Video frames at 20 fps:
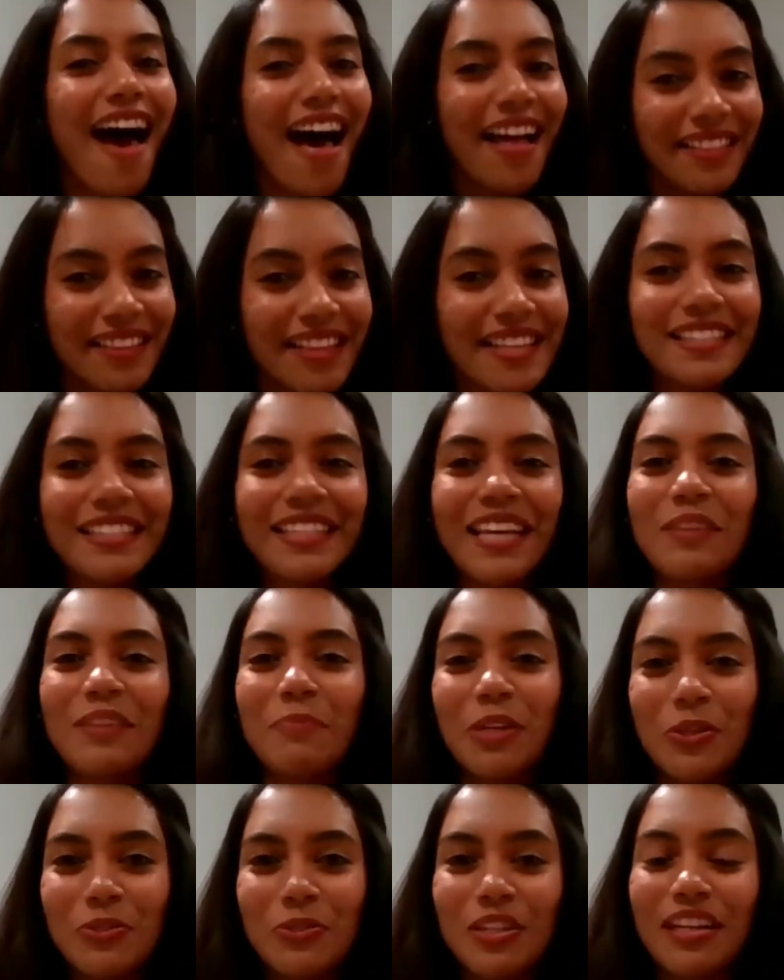and this can
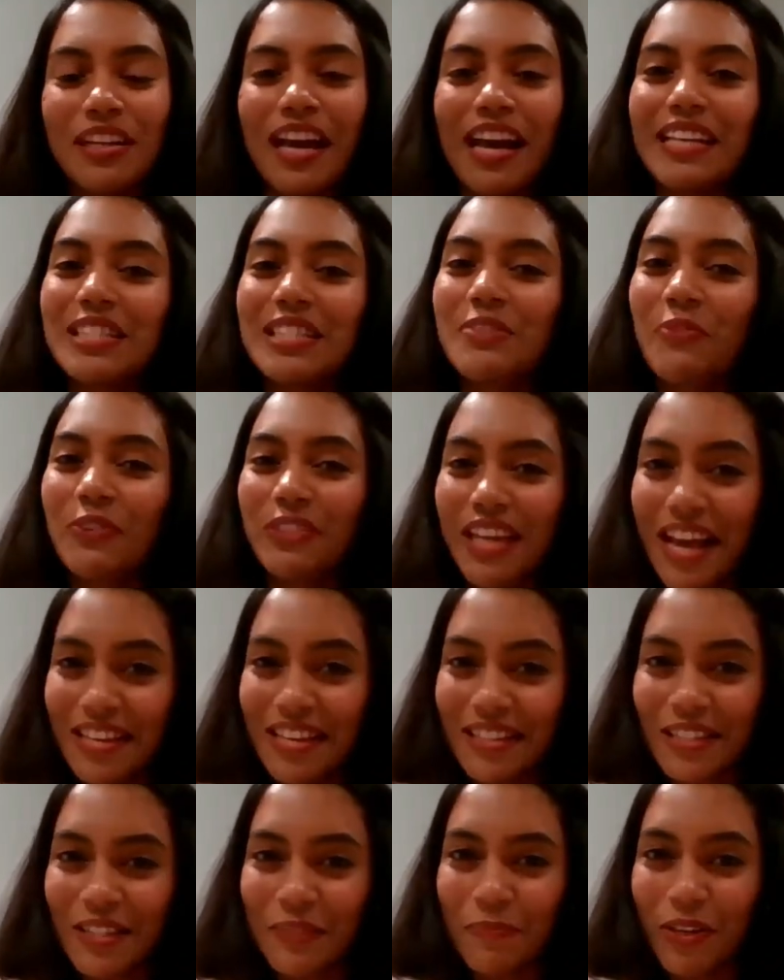be utilized for the
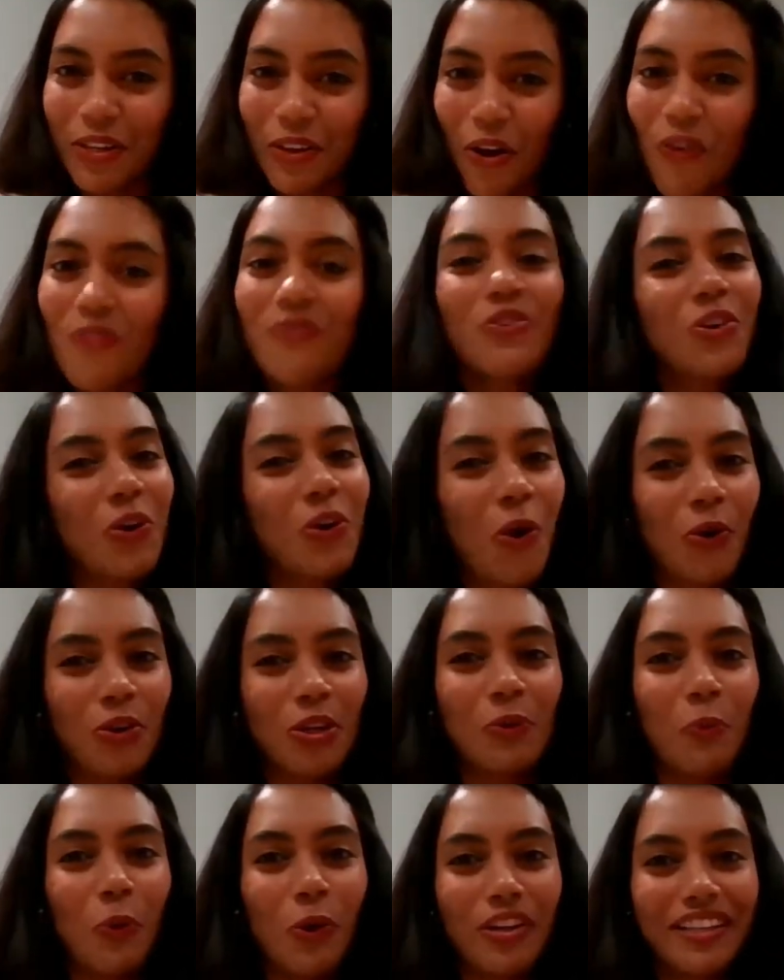assessment of
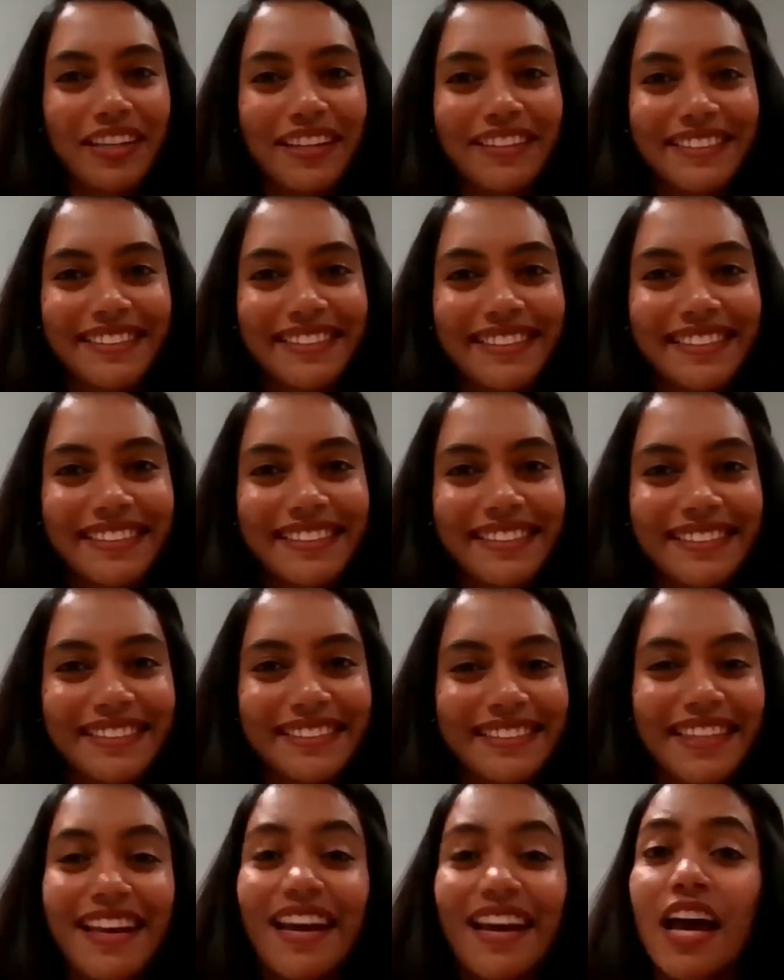corneal water content.
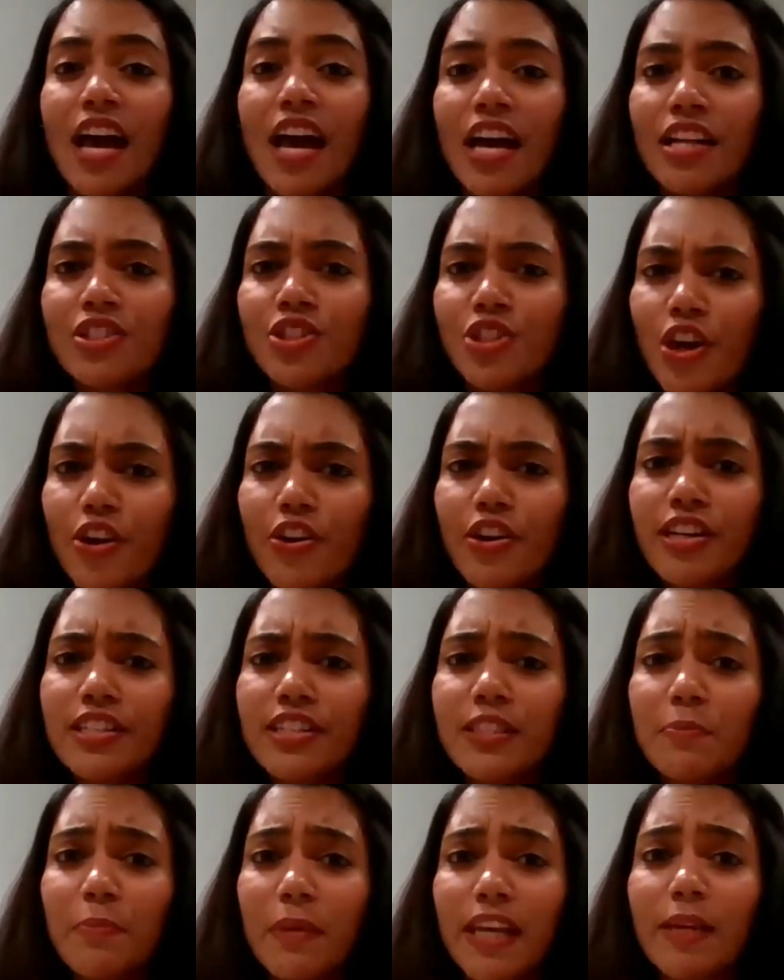
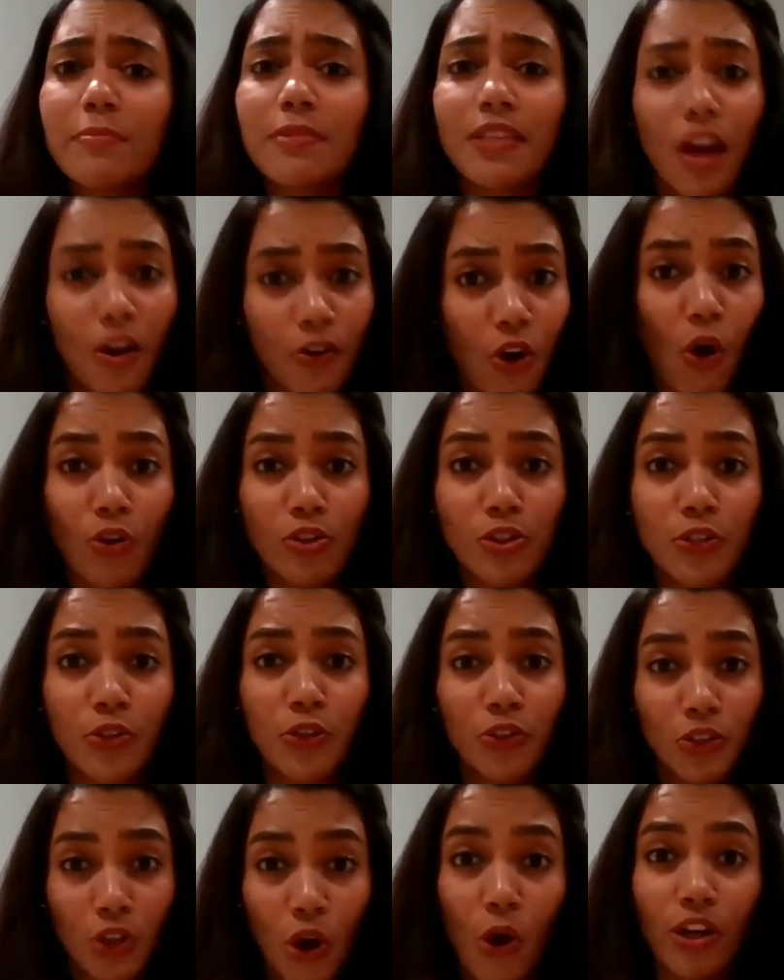Terahertz beams are also
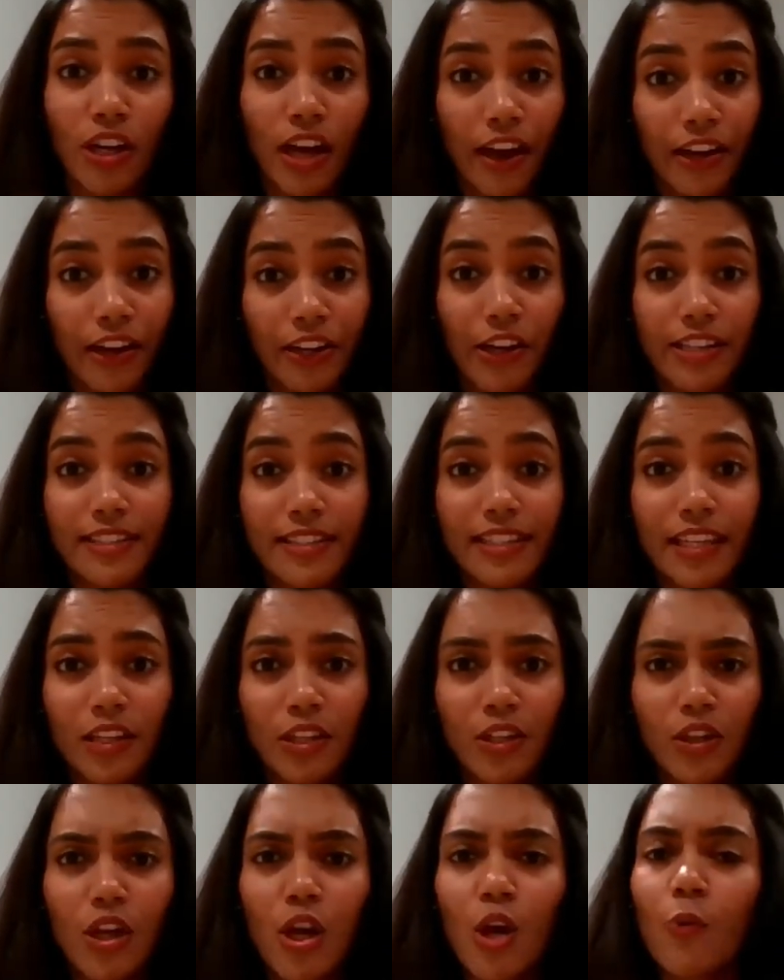
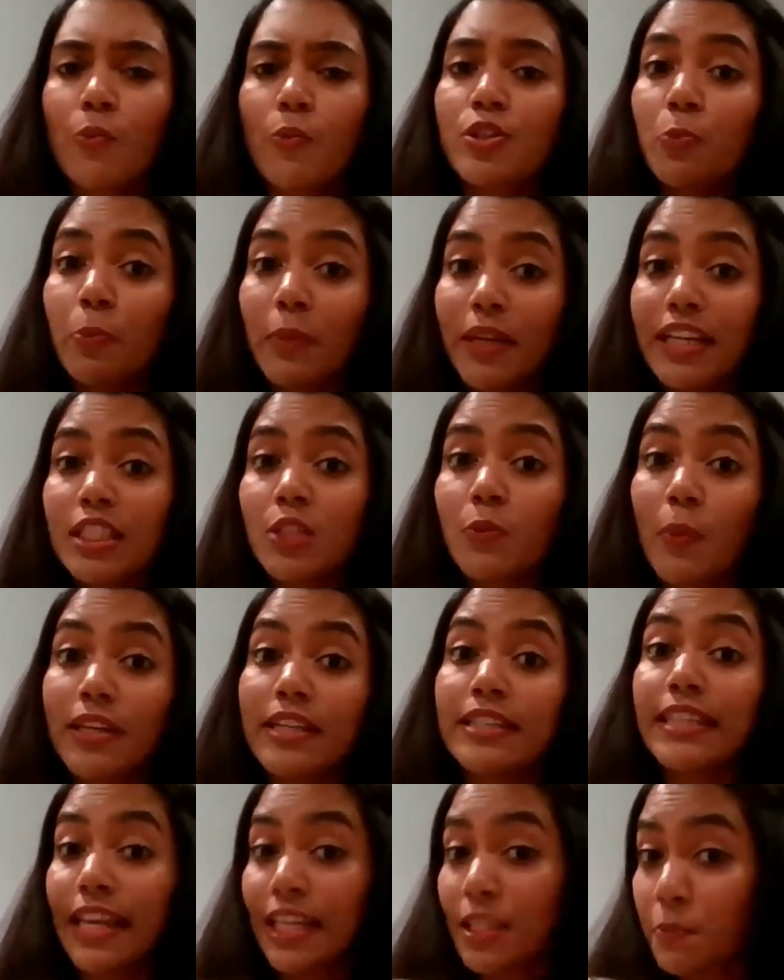non-ionizing, which means when
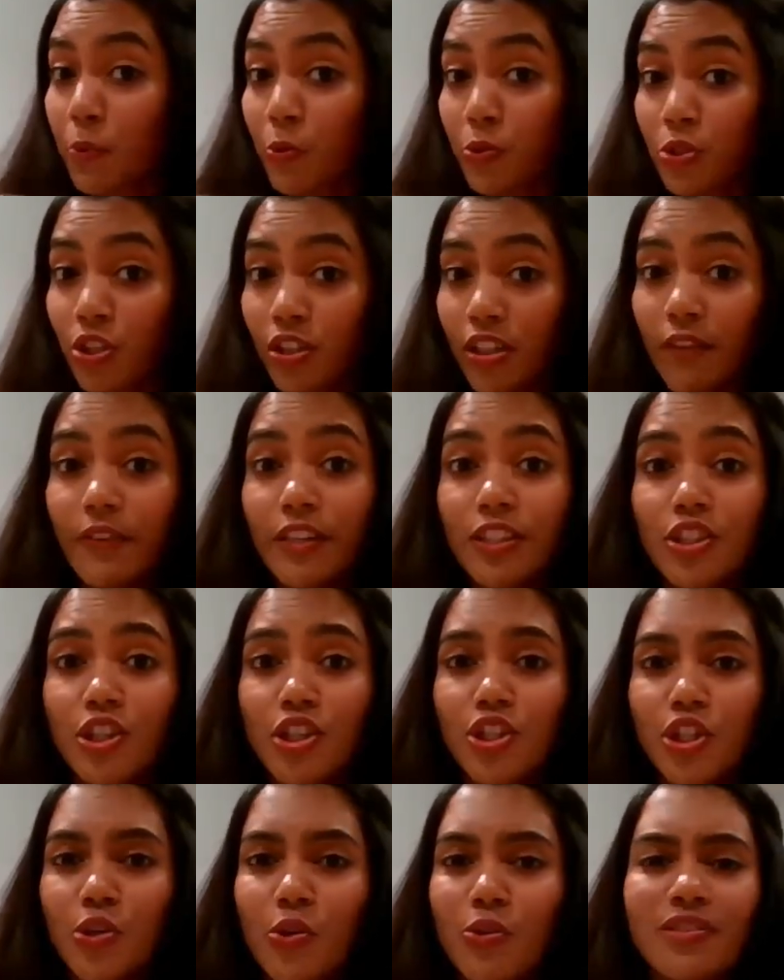it's exposed to living
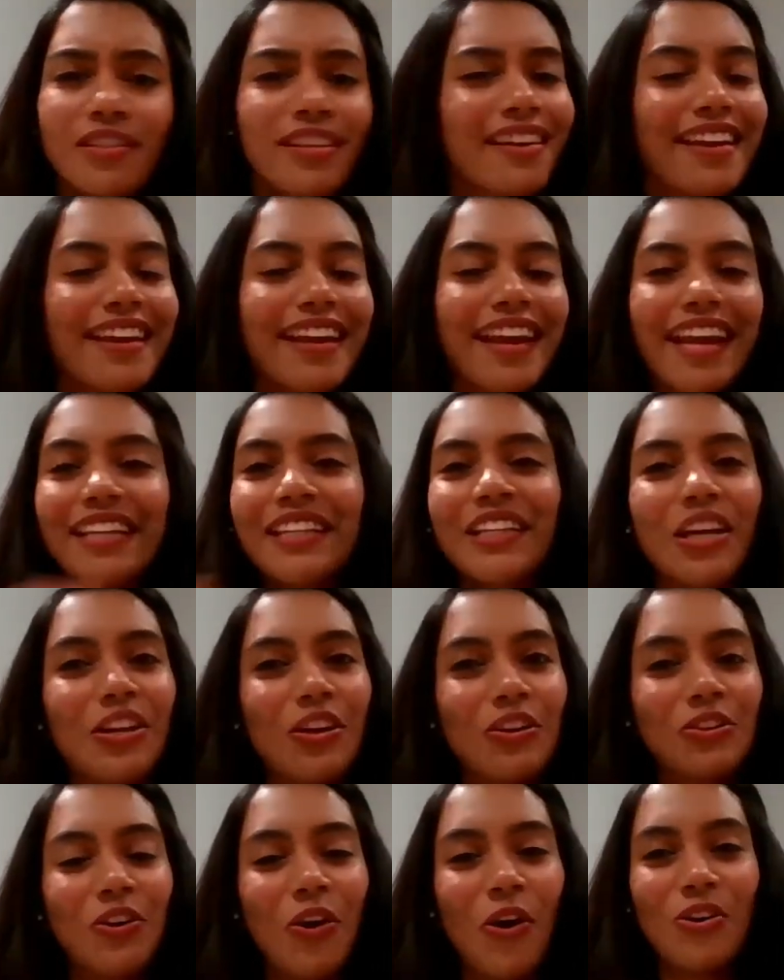tissues, it
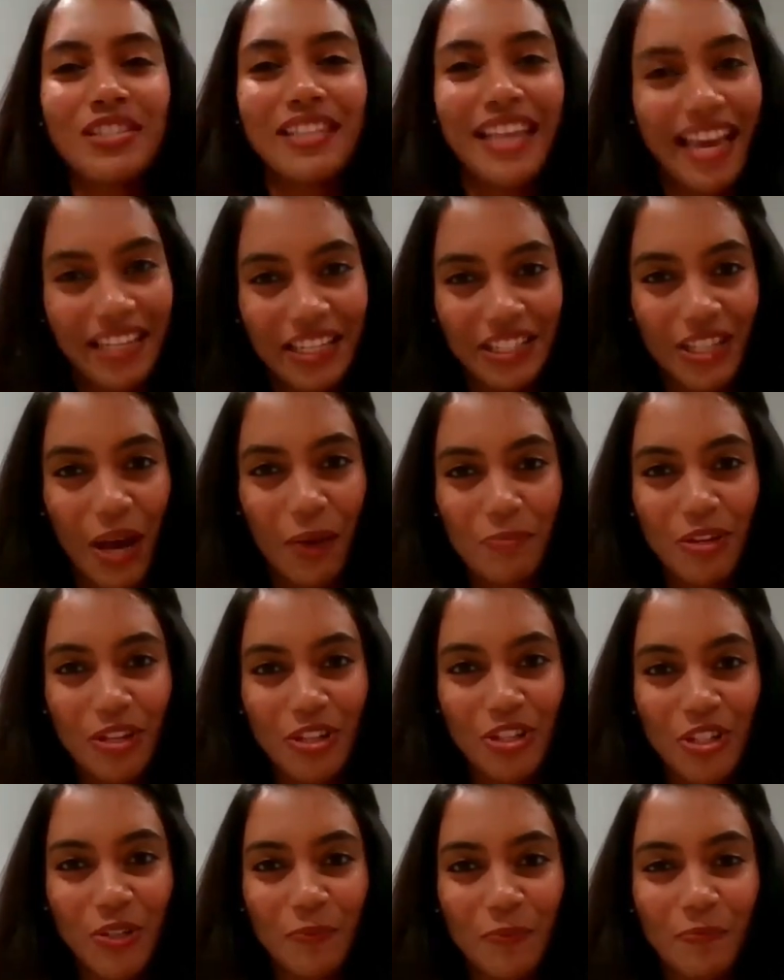cannot cause any
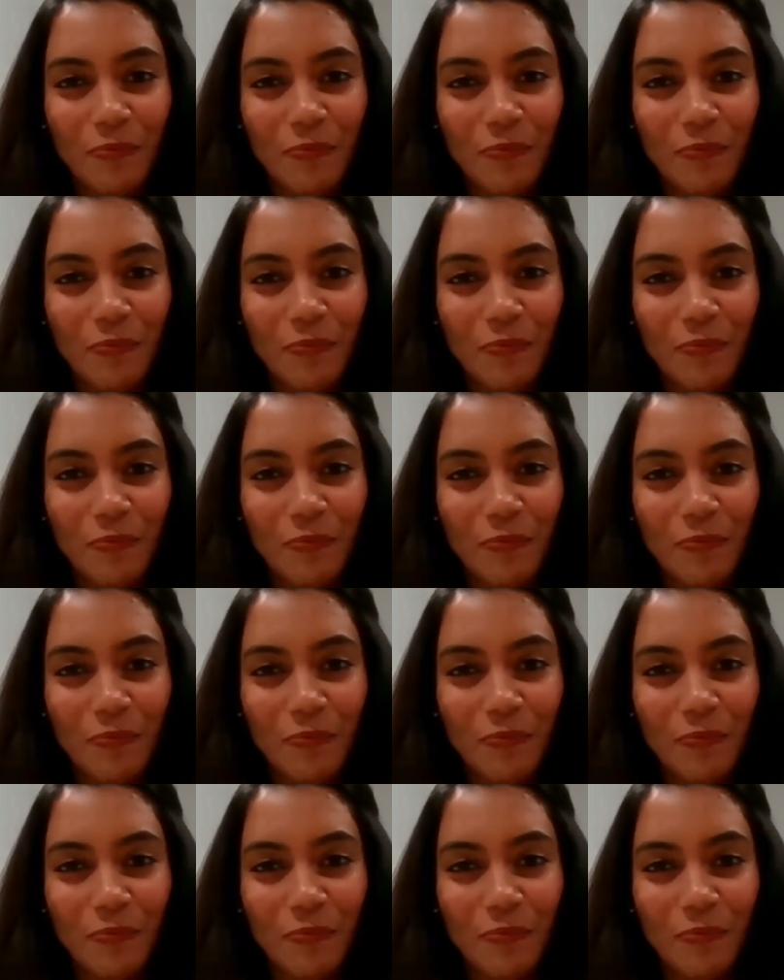damage.